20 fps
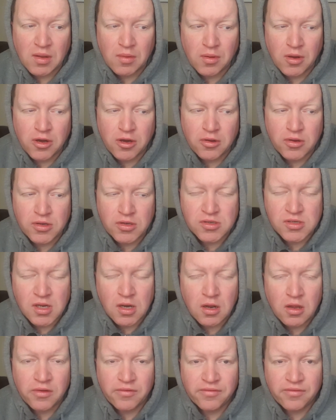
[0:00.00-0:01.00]
I know he does
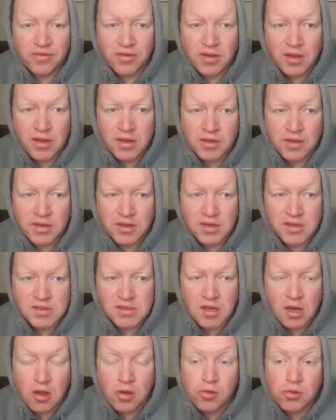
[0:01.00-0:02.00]
a lot for like
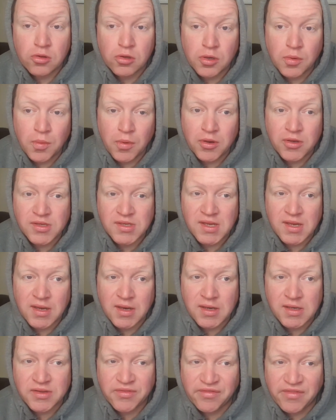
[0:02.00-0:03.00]
his local community
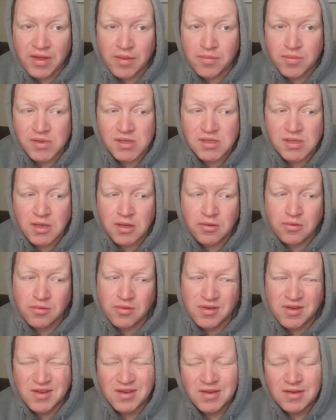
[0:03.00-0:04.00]
and his family, so
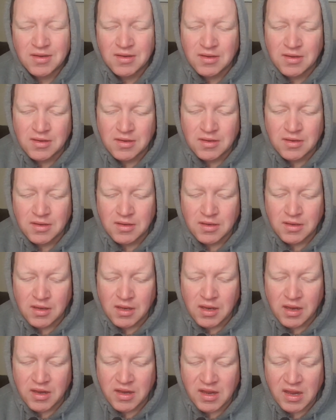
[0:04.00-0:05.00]

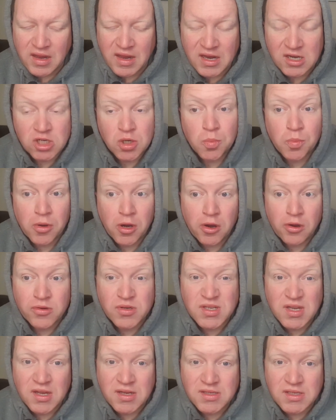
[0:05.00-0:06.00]
he actually
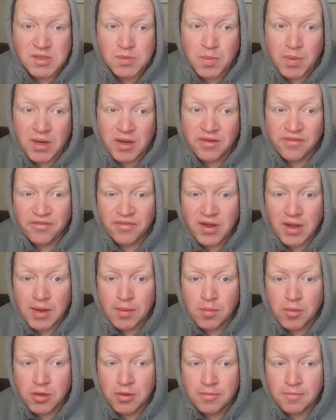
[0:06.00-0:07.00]
prioritises being a
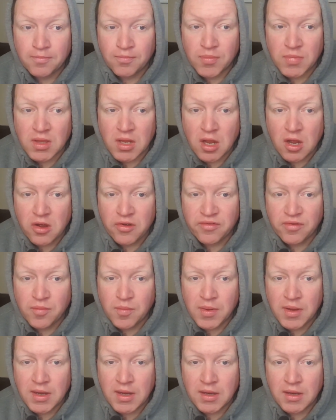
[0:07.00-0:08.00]
fireman over
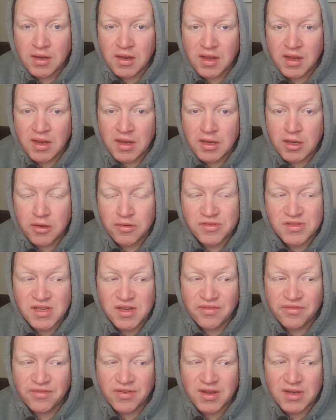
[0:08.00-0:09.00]
being a
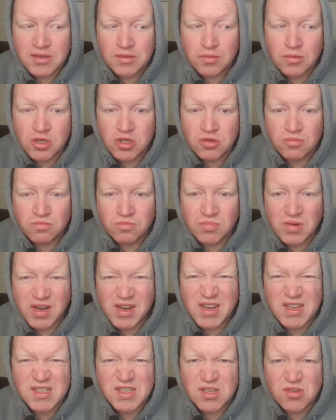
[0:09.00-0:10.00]
UFC fighter, which
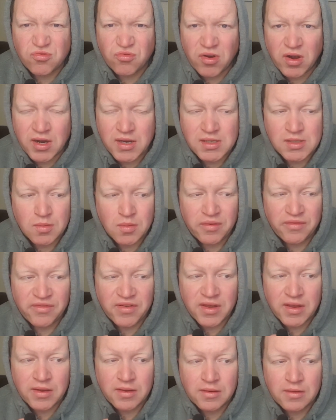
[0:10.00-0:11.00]
I guess is right, to be
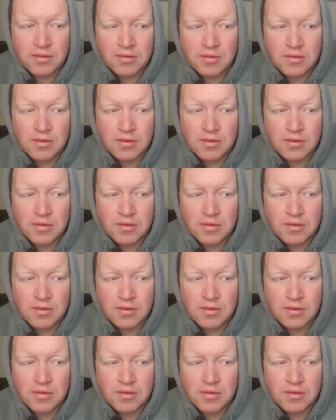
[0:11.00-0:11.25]
fair.